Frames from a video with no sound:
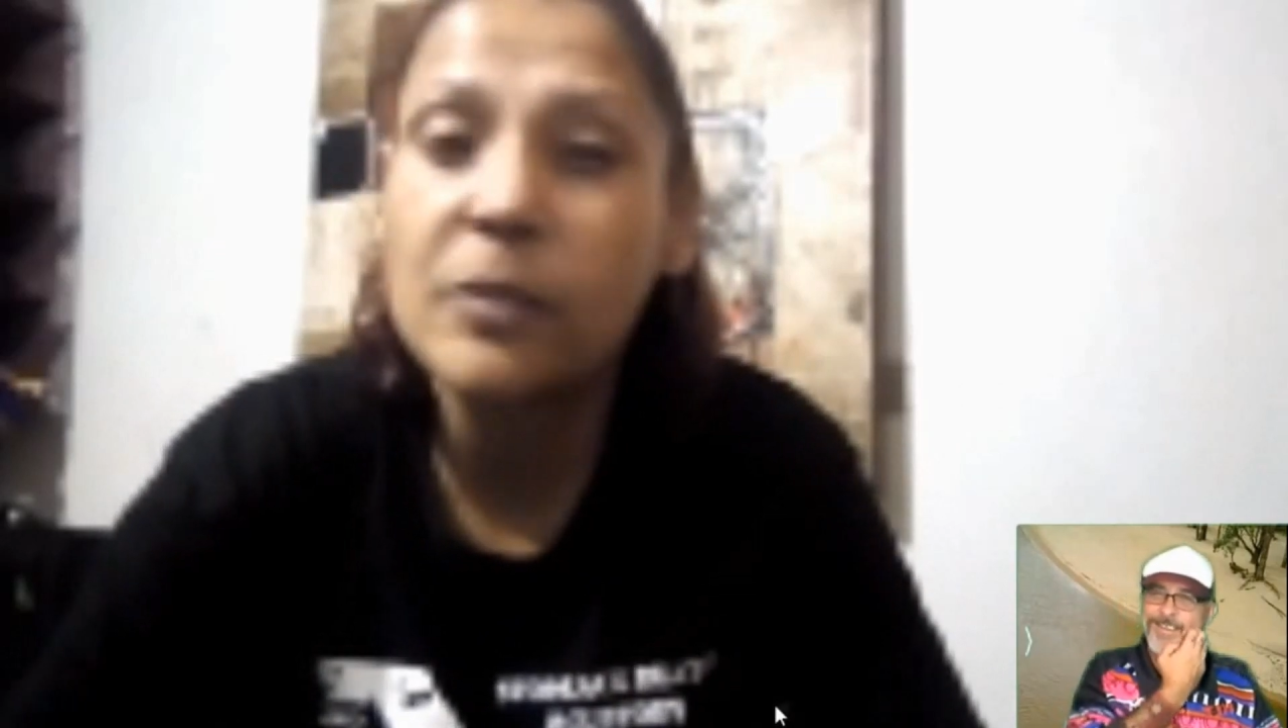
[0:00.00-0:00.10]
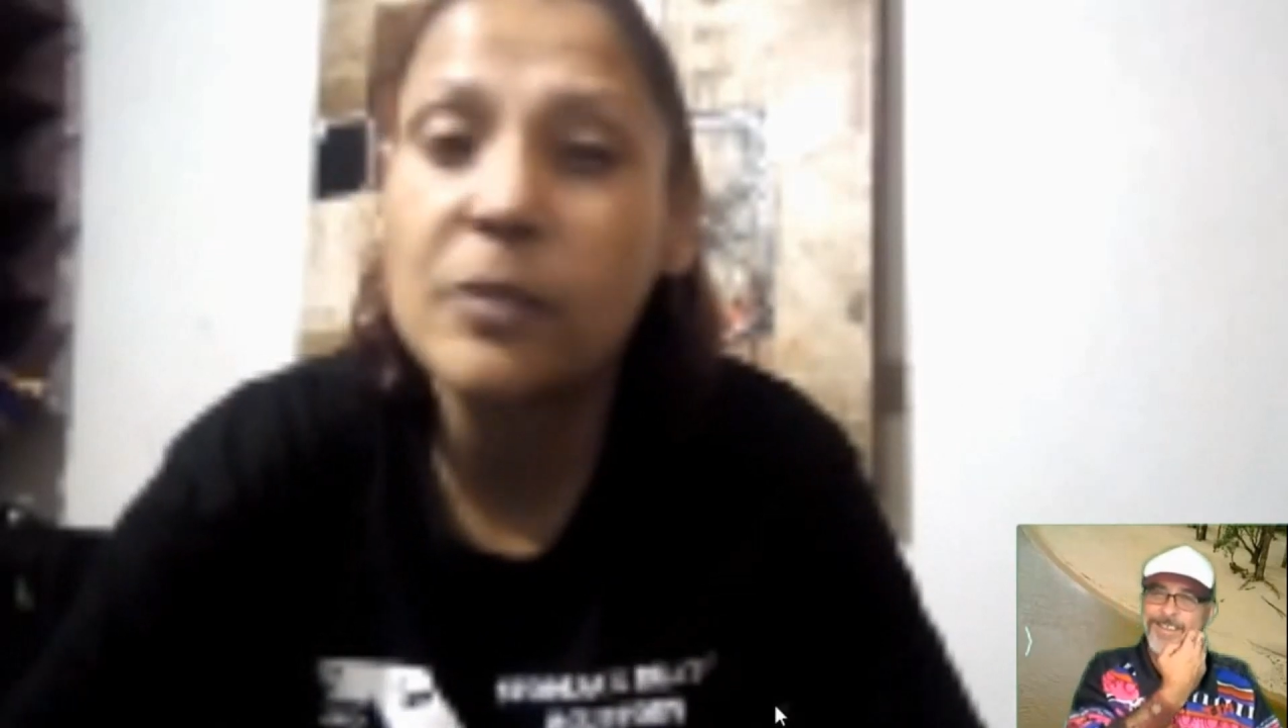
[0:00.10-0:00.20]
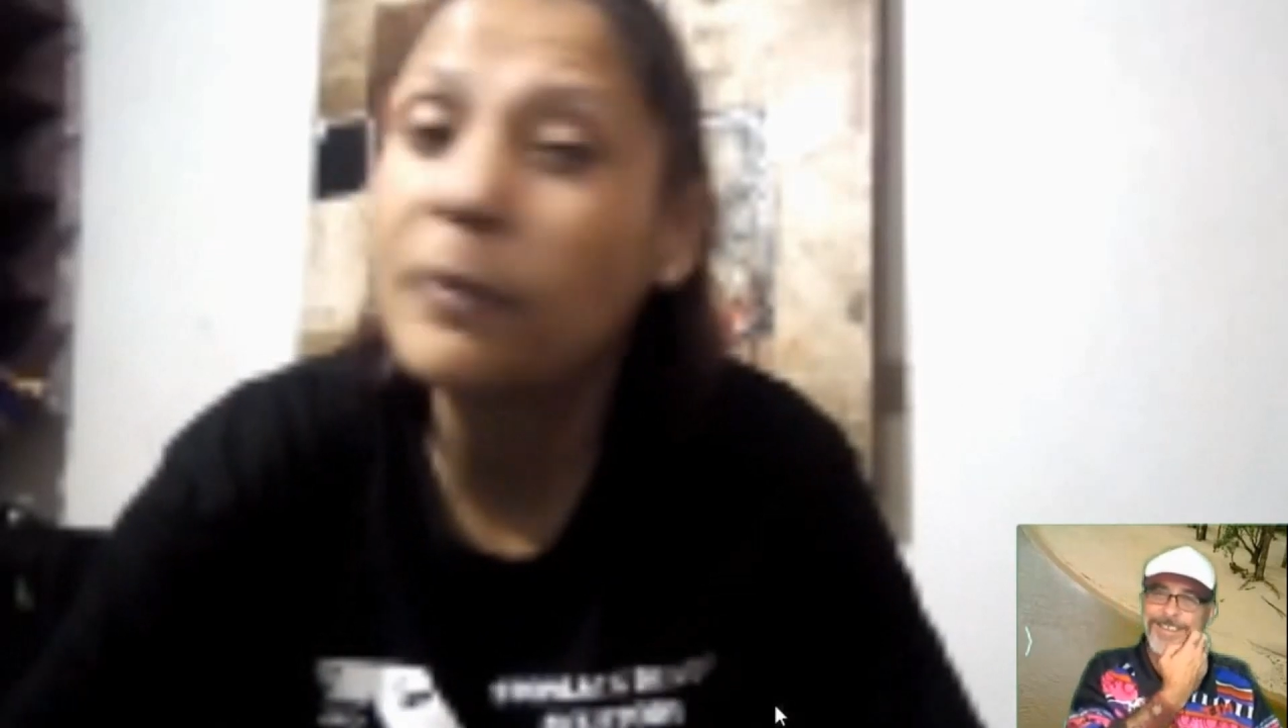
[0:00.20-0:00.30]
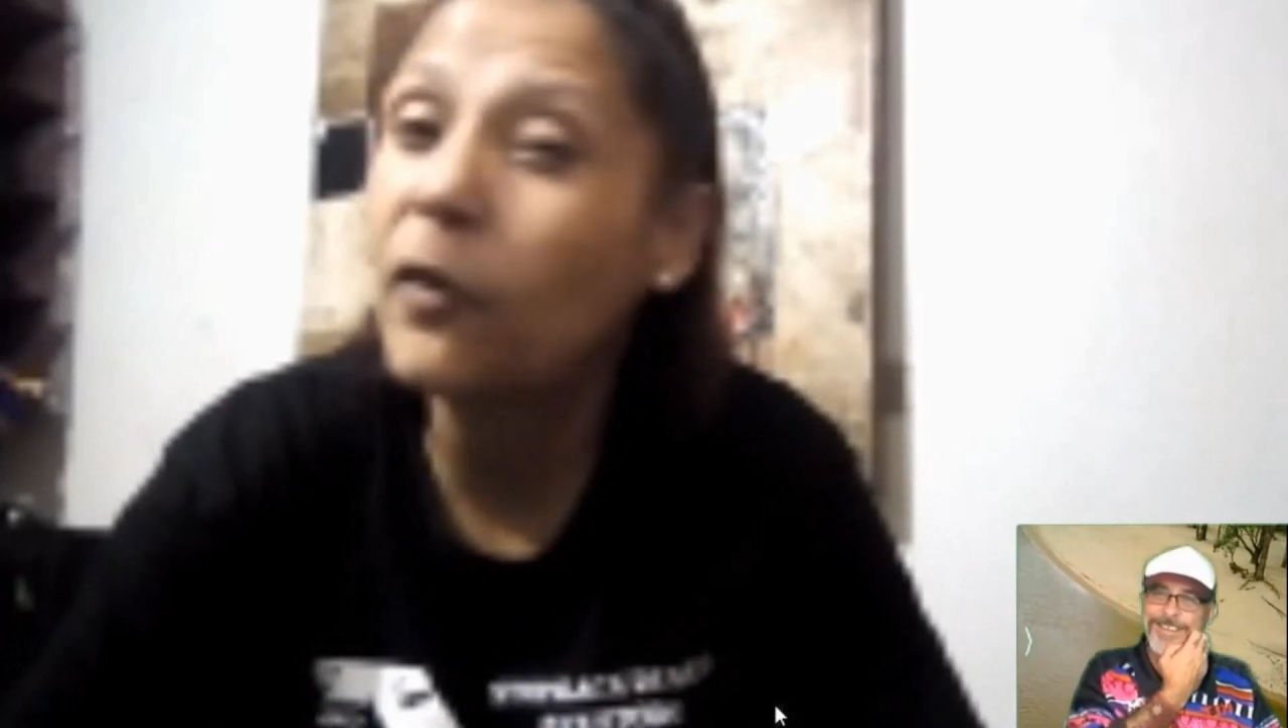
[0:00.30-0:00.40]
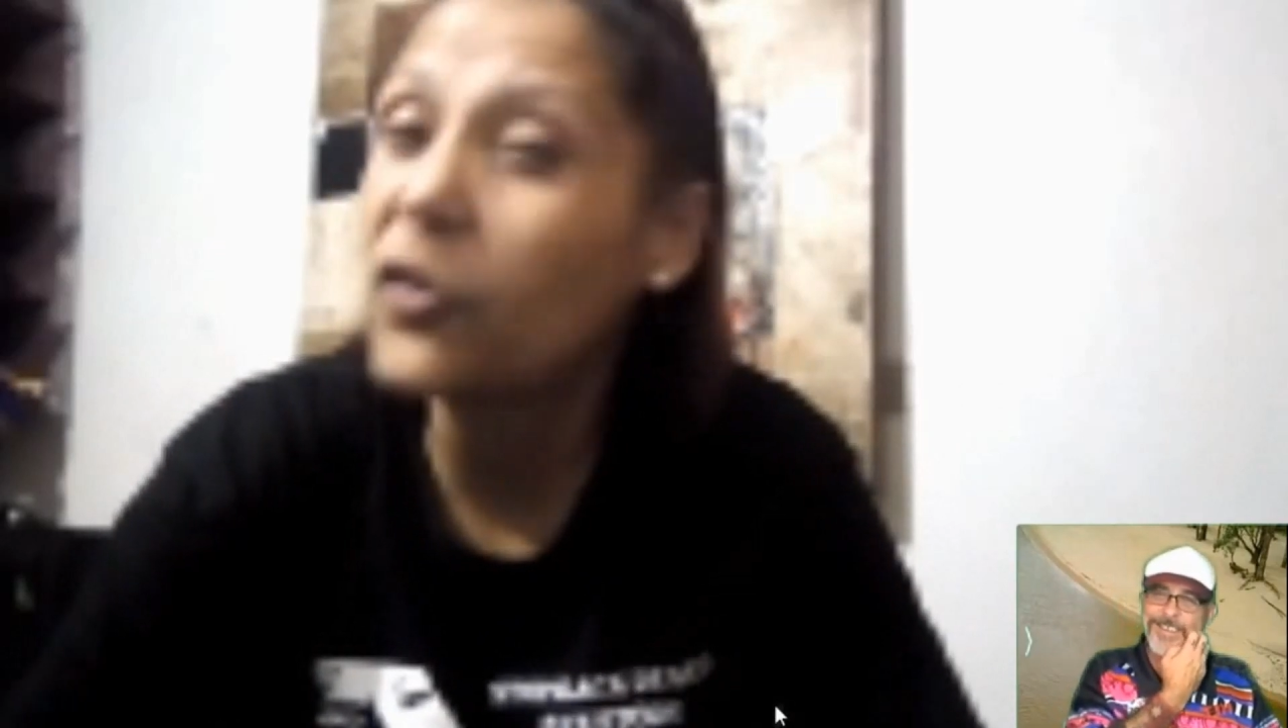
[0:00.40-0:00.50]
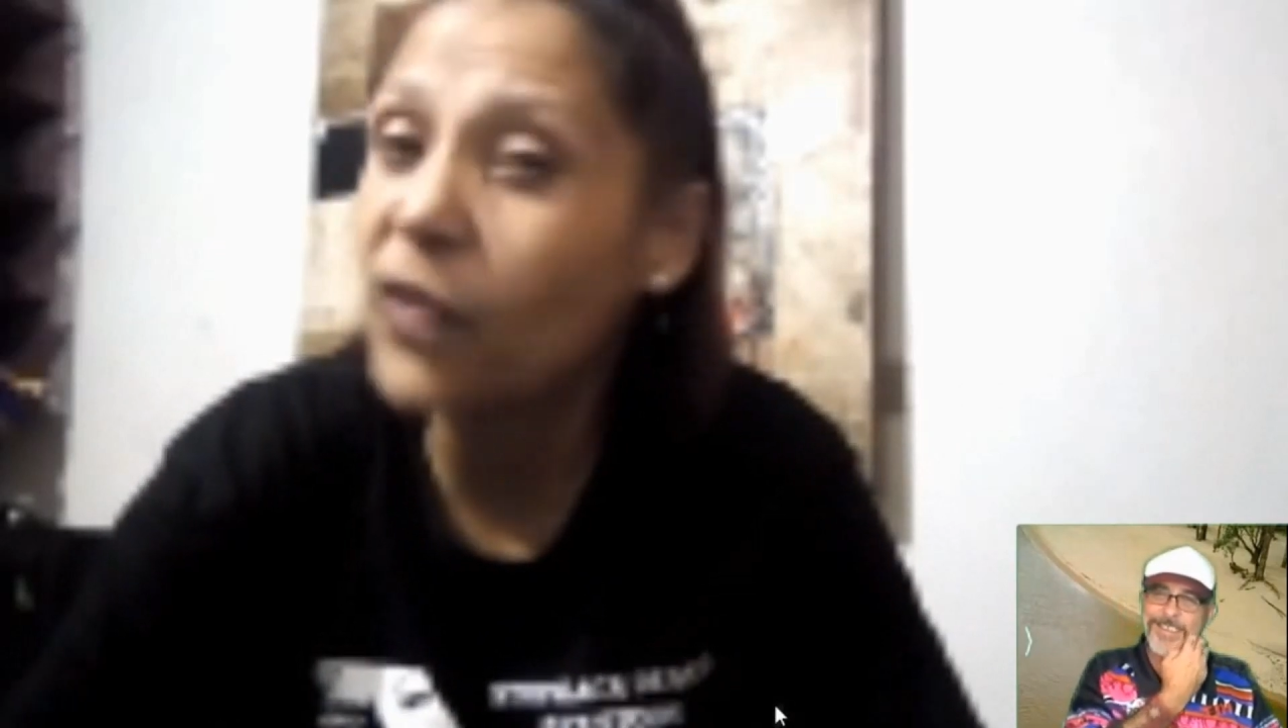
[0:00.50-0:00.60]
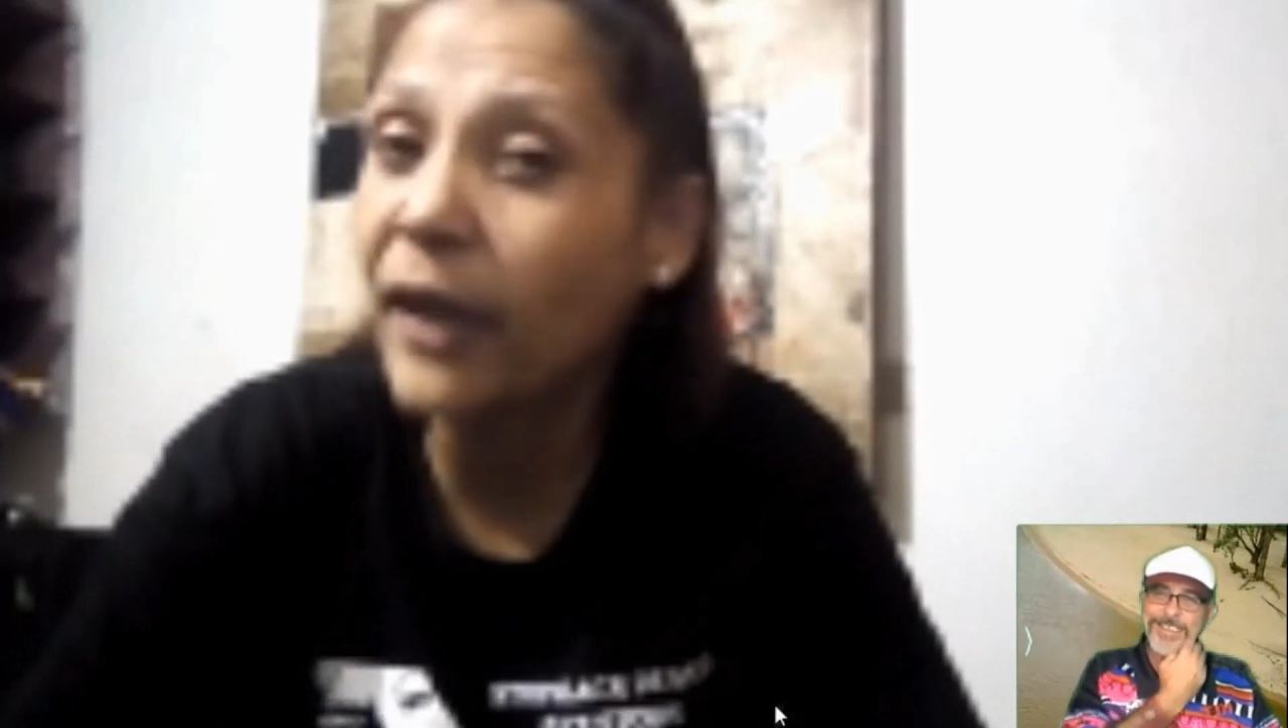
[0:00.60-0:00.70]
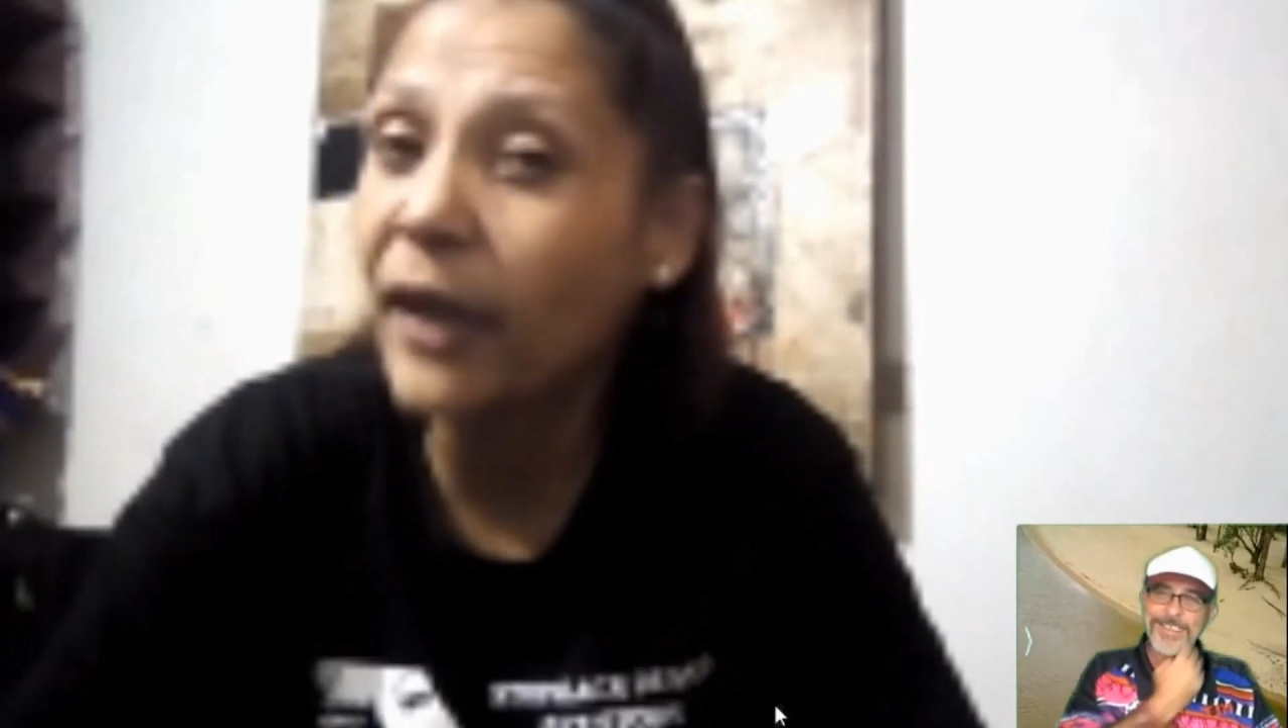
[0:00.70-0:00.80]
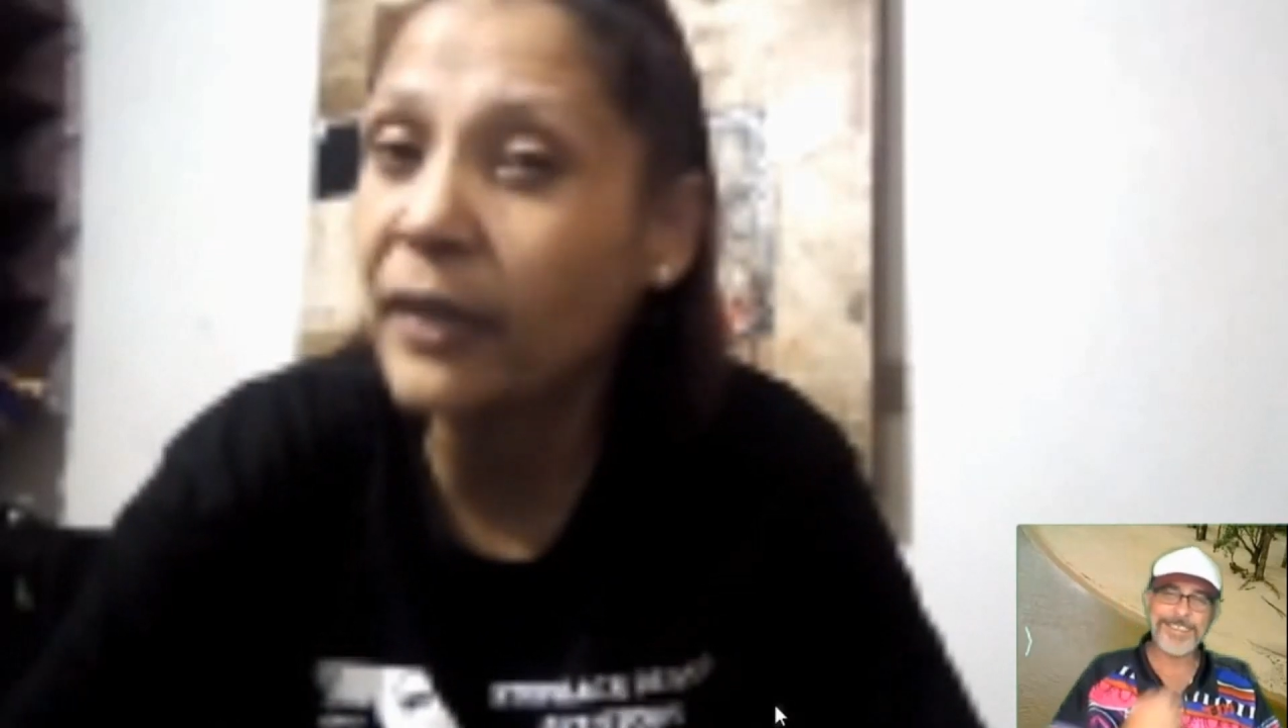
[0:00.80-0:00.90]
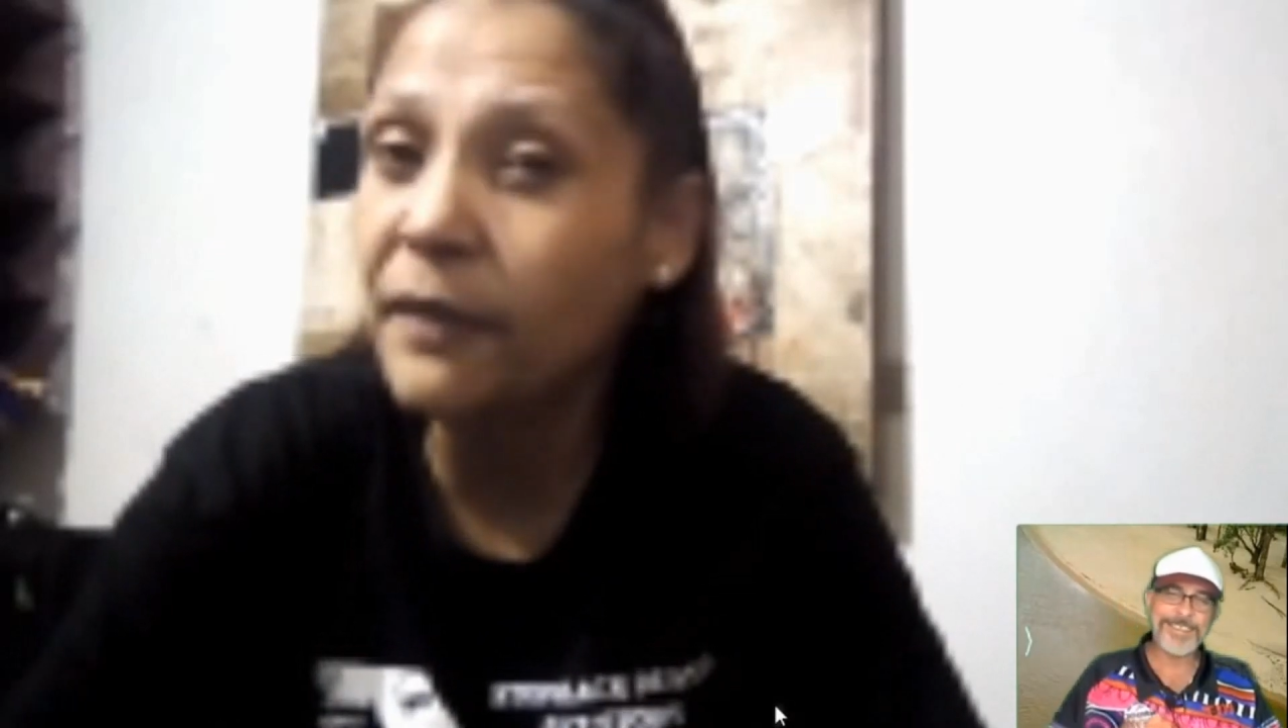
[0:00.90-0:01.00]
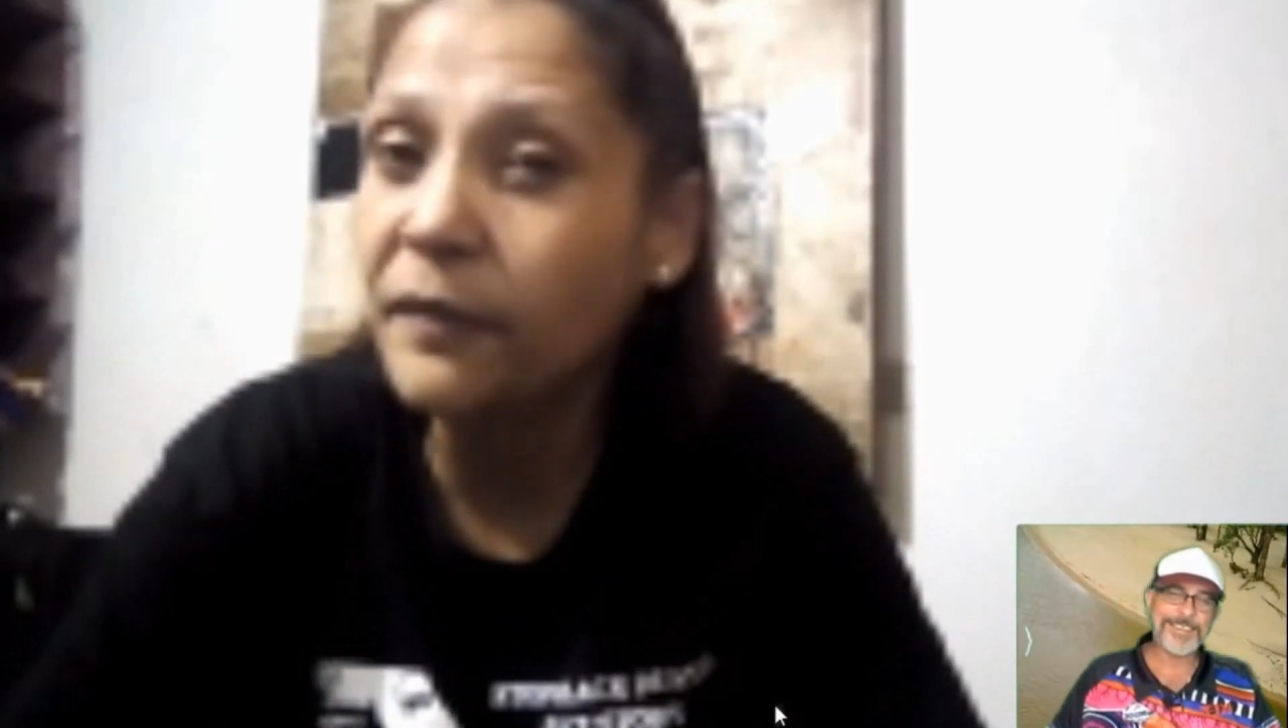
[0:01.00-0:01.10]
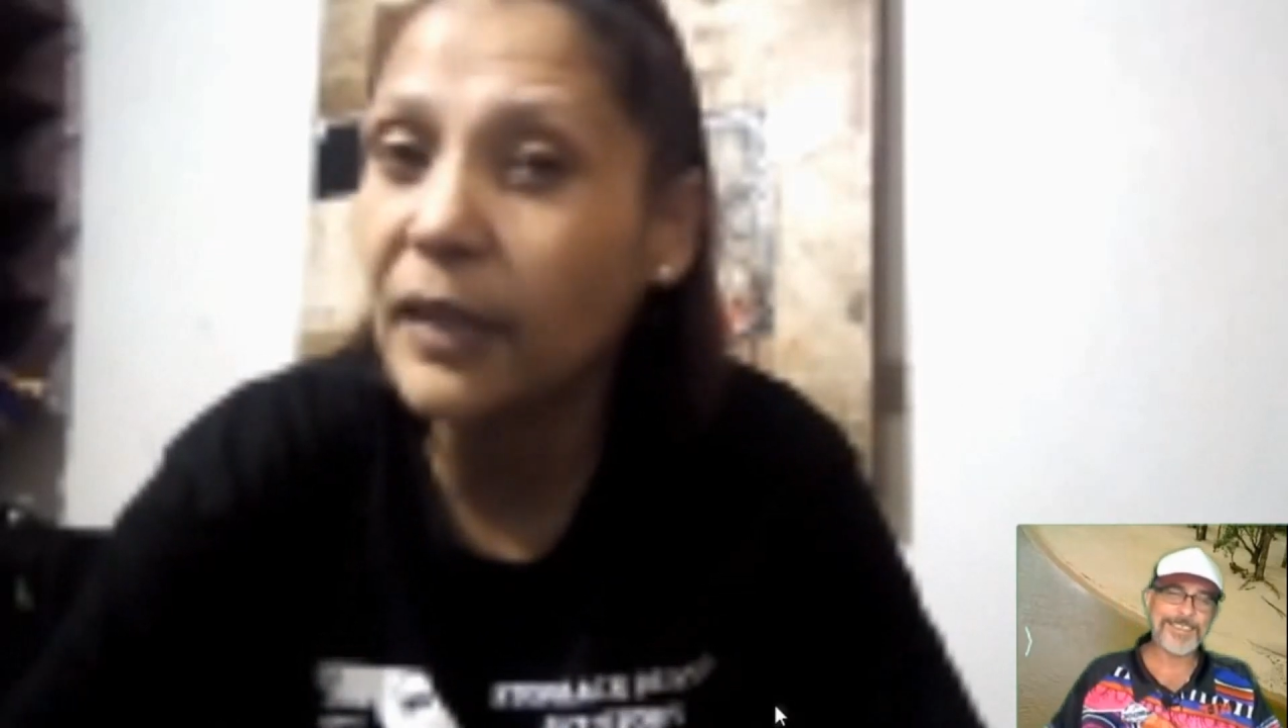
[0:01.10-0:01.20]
before the train left,